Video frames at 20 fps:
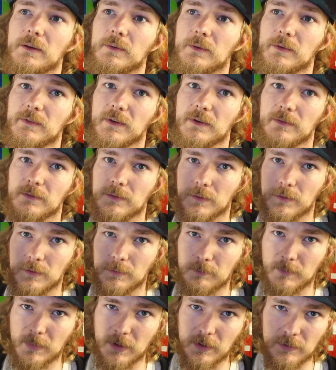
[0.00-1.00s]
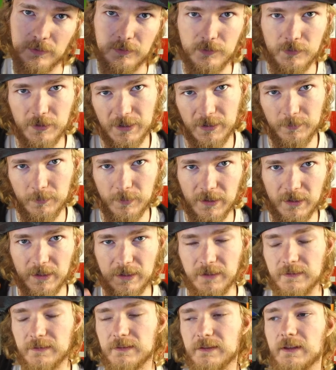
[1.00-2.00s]
I was there for about 3
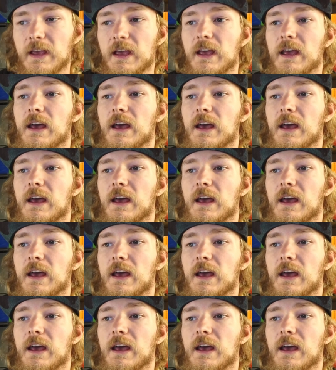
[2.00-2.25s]
weeks.